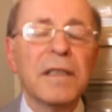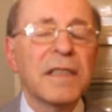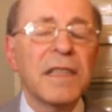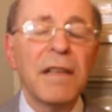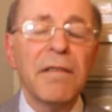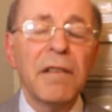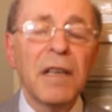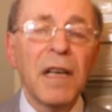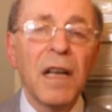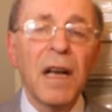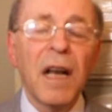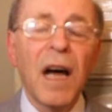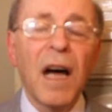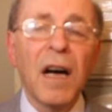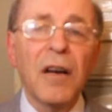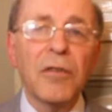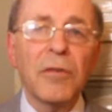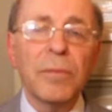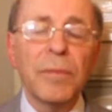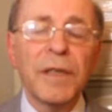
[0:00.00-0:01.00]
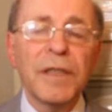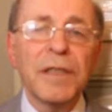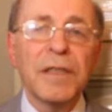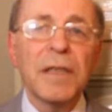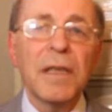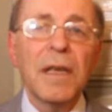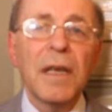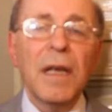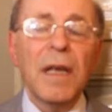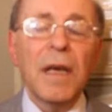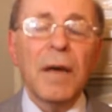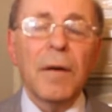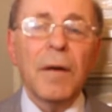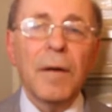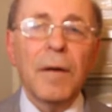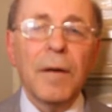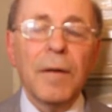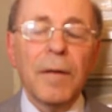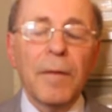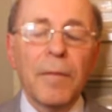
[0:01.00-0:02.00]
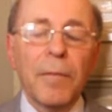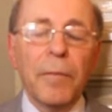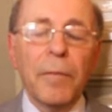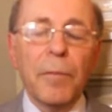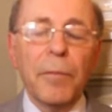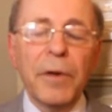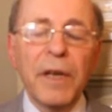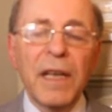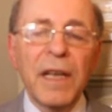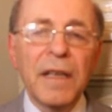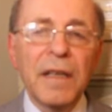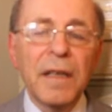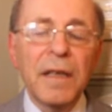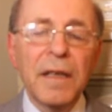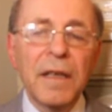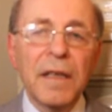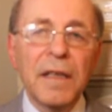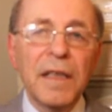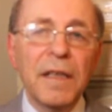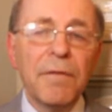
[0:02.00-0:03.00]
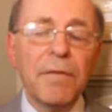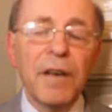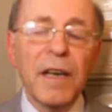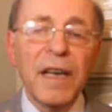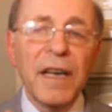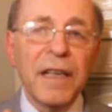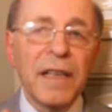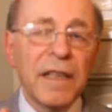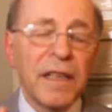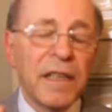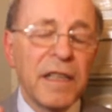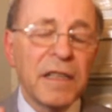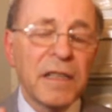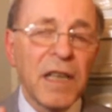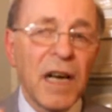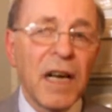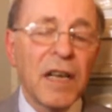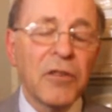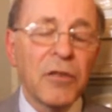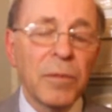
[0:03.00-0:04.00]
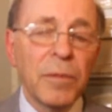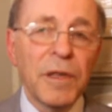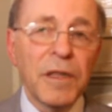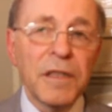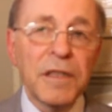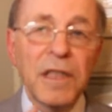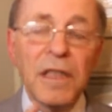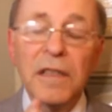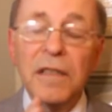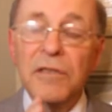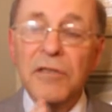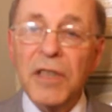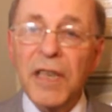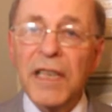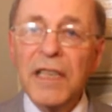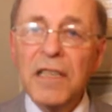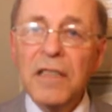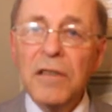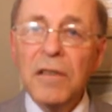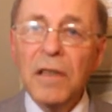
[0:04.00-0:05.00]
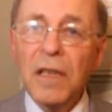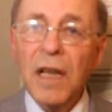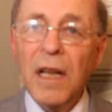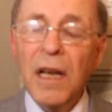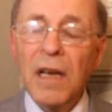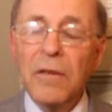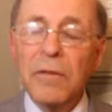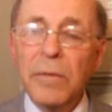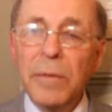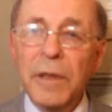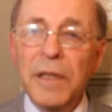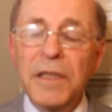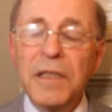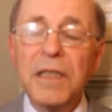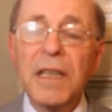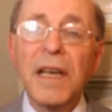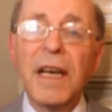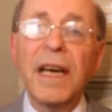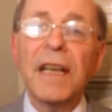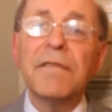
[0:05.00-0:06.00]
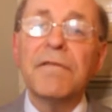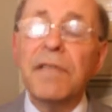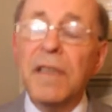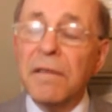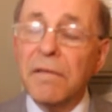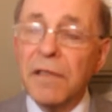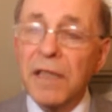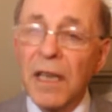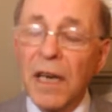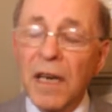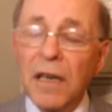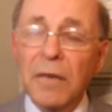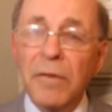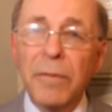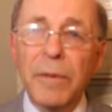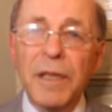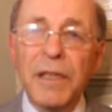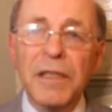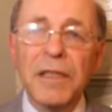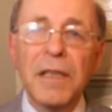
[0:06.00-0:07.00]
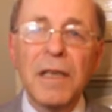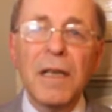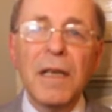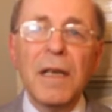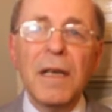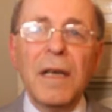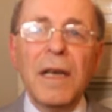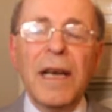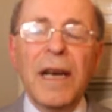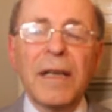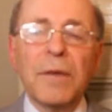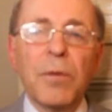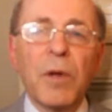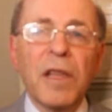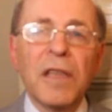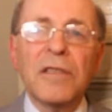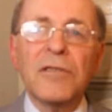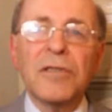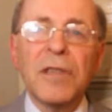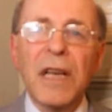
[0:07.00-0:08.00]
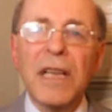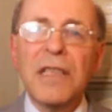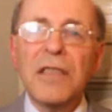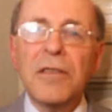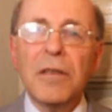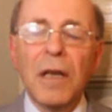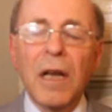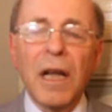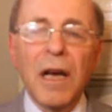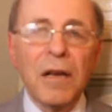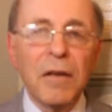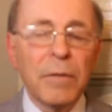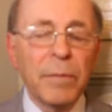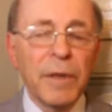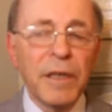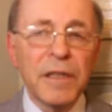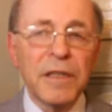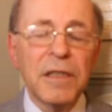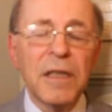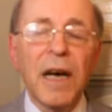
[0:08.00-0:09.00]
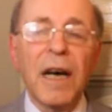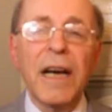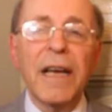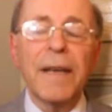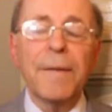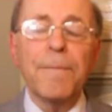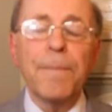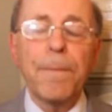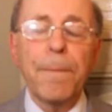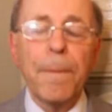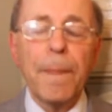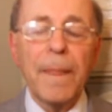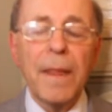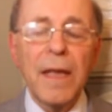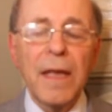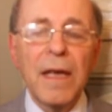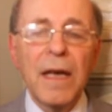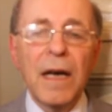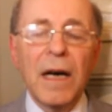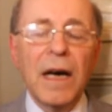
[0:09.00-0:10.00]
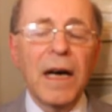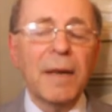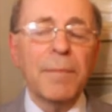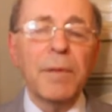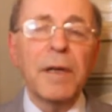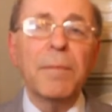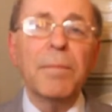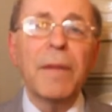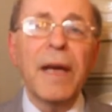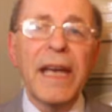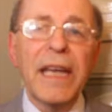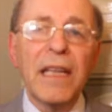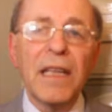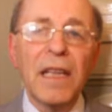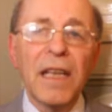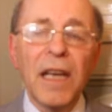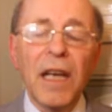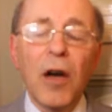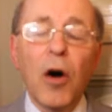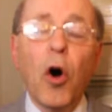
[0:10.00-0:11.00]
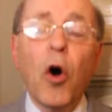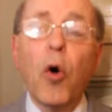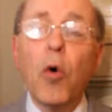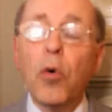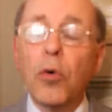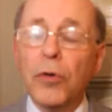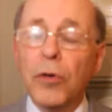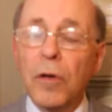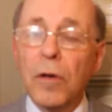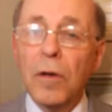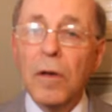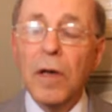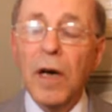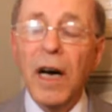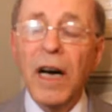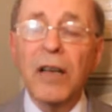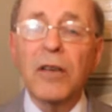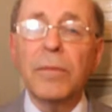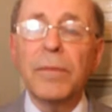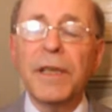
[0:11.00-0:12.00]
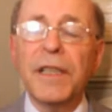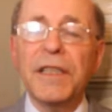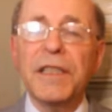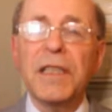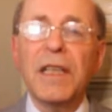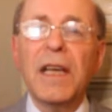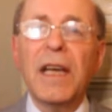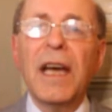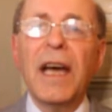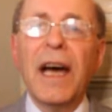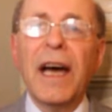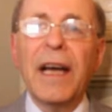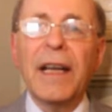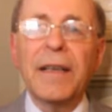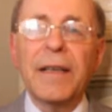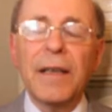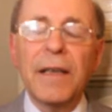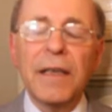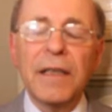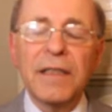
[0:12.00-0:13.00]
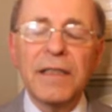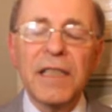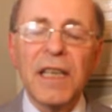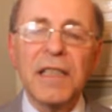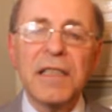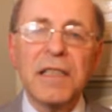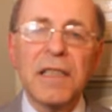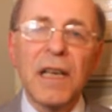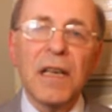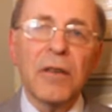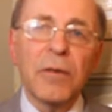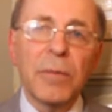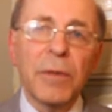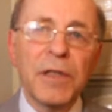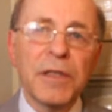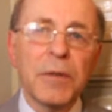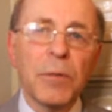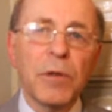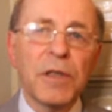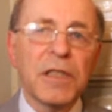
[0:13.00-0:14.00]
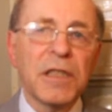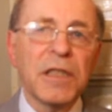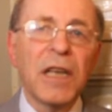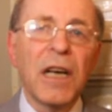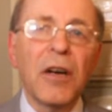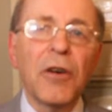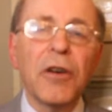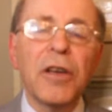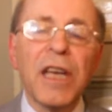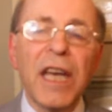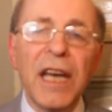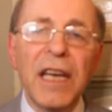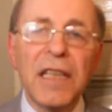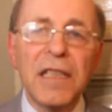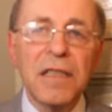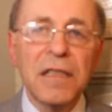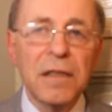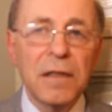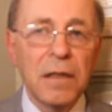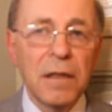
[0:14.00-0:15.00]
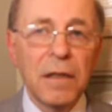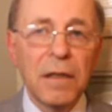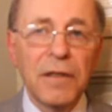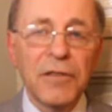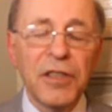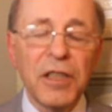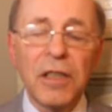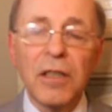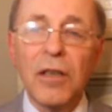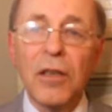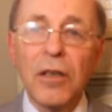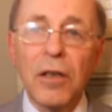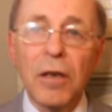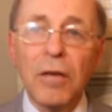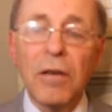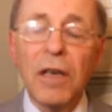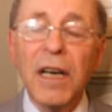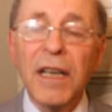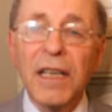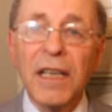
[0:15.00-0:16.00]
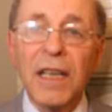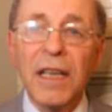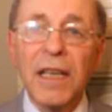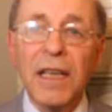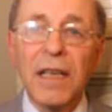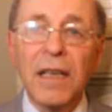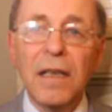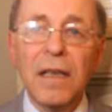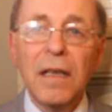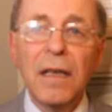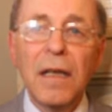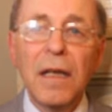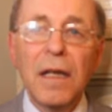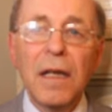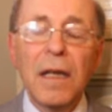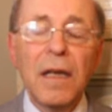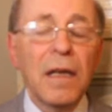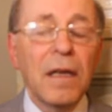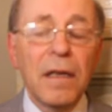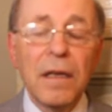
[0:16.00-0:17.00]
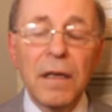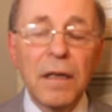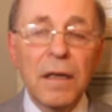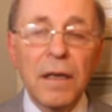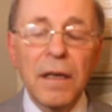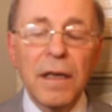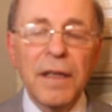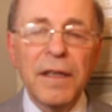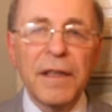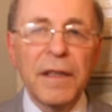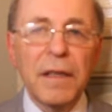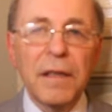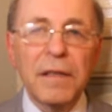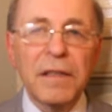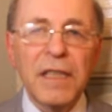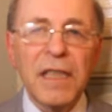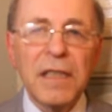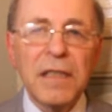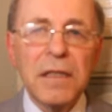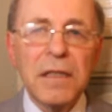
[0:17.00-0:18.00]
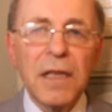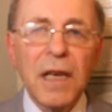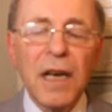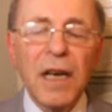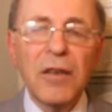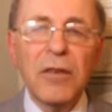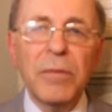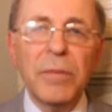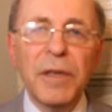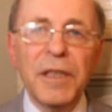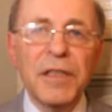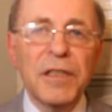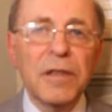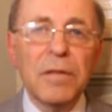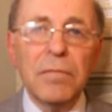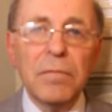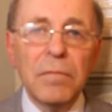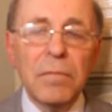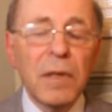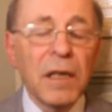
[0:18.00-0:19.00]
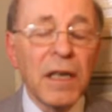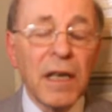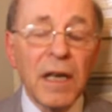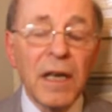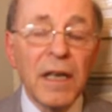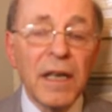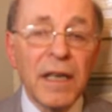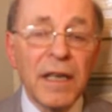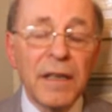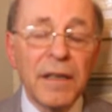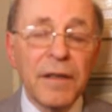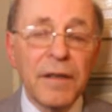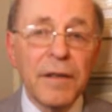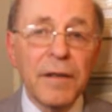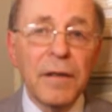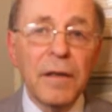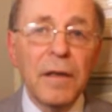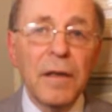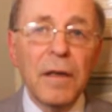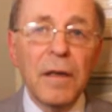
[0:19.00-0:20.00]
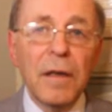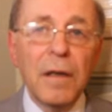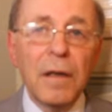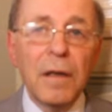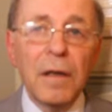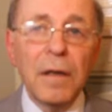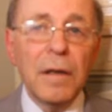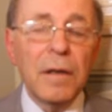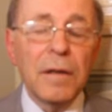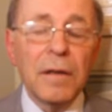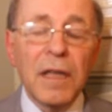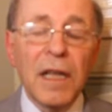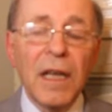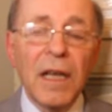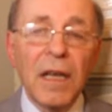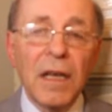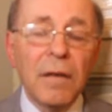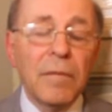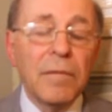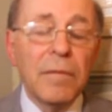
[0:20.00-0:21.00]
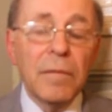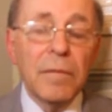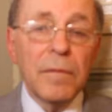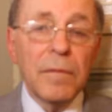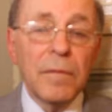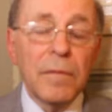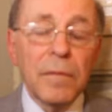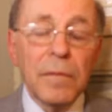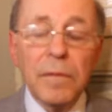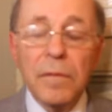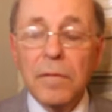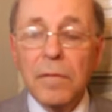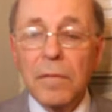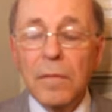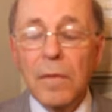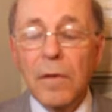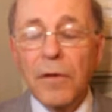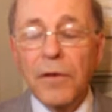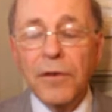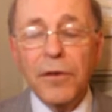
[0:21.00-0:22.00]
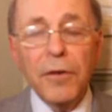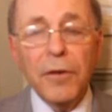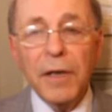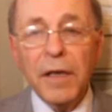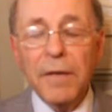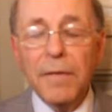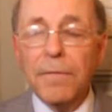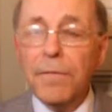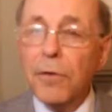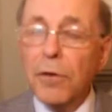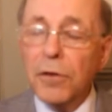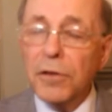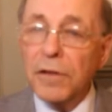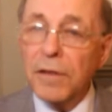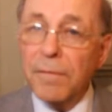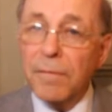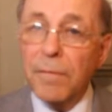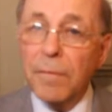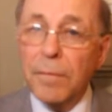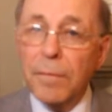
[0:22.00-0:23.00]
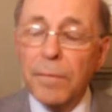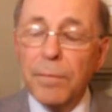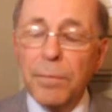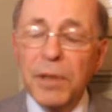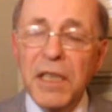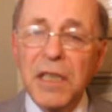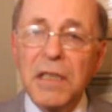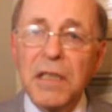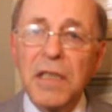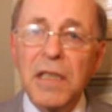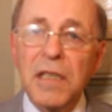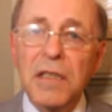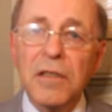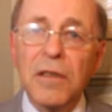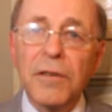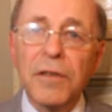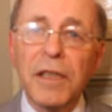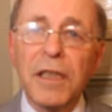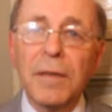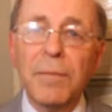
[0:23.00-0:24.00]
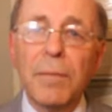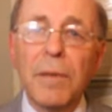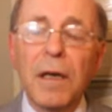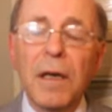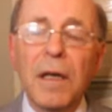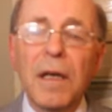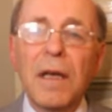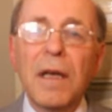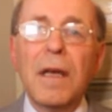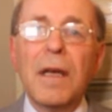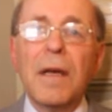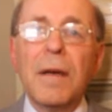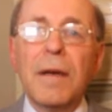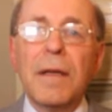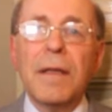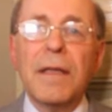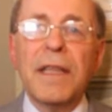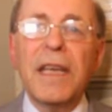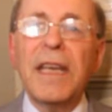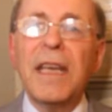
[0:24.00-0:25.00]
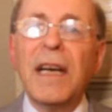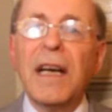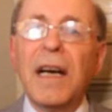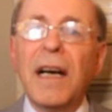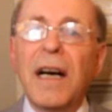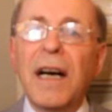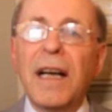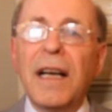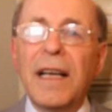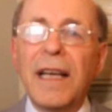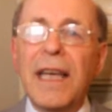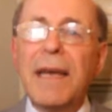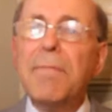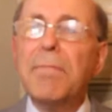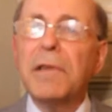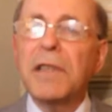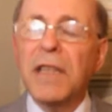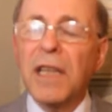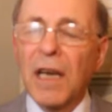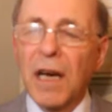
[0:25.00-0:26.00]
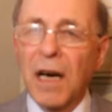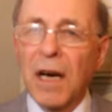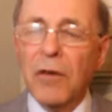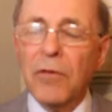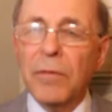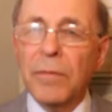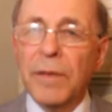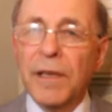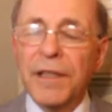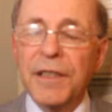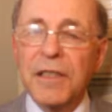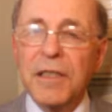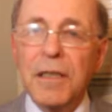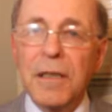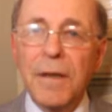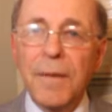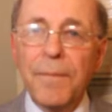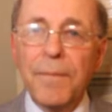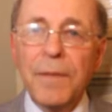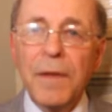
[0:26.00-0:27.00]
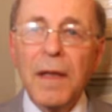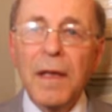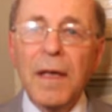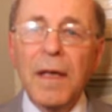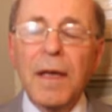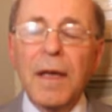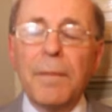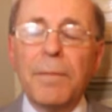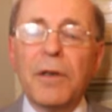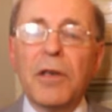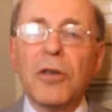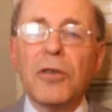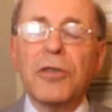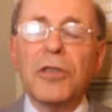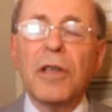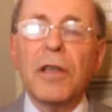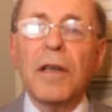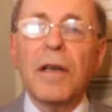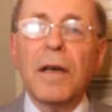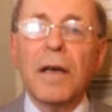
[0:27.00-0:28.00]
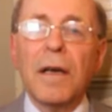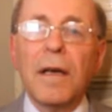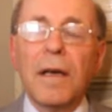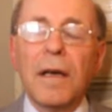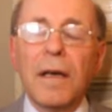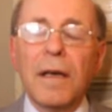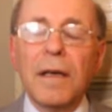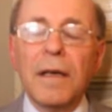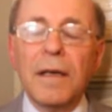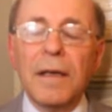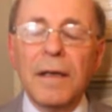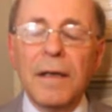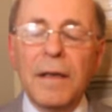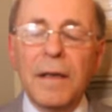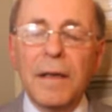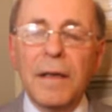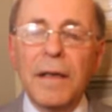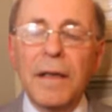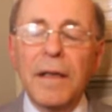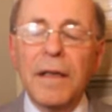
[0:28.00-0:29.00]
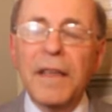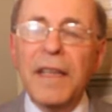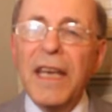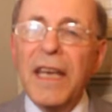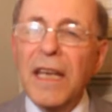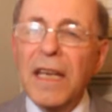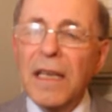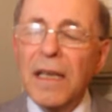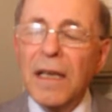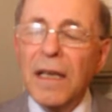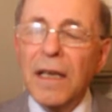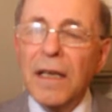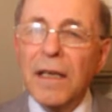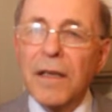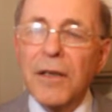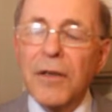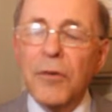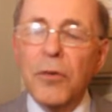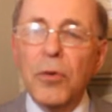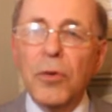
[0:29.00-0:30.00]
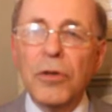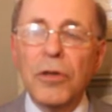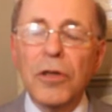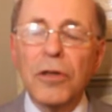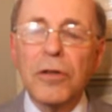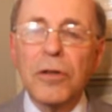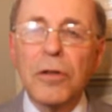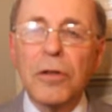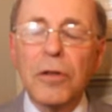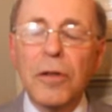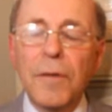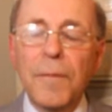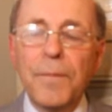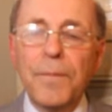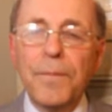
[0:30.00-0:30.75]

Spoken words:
several arguments. We can divide these arguments in traditional arguments and win-win arguments. And with traditional arguments, I mean mainly old arguments and such arguments which are against return of Karelia. Such arguments, I can tell 30, 40 pieces of them. They are empty arguments because they do not,